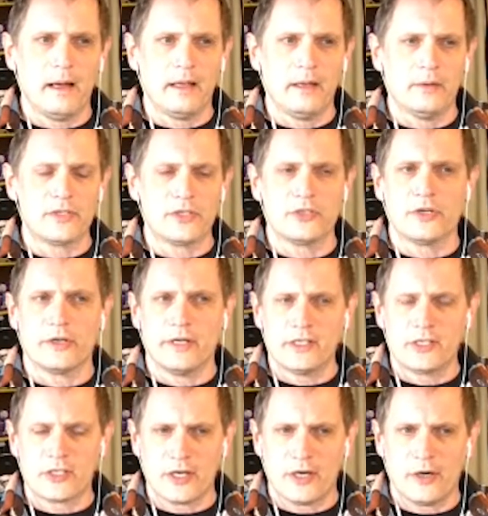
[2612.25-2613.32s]
It was a
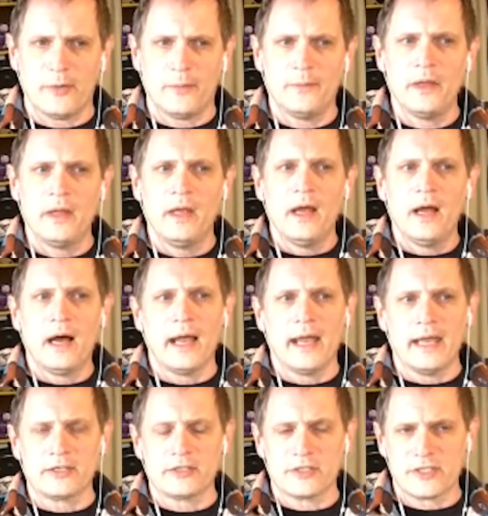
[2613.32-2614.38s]
juried show. I
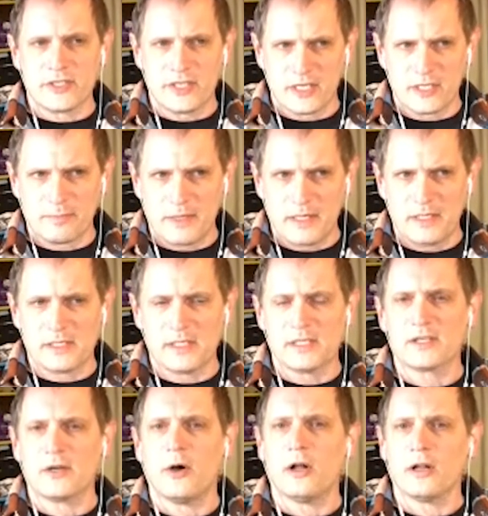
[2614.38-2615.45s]
entered 6
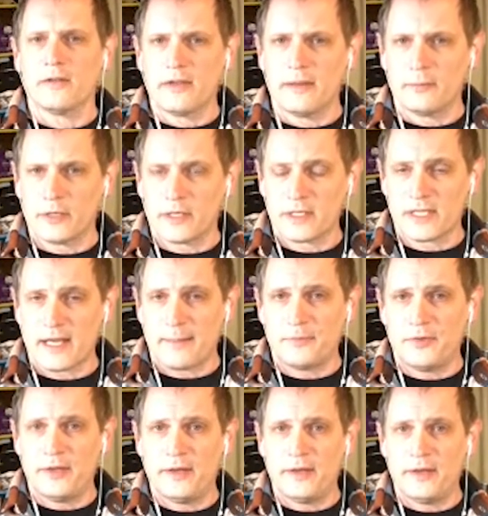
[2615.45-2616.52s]
pieces. All of them were
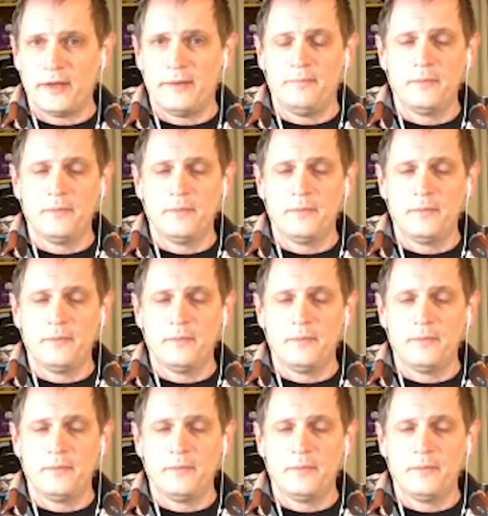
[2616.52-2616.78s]
accepted.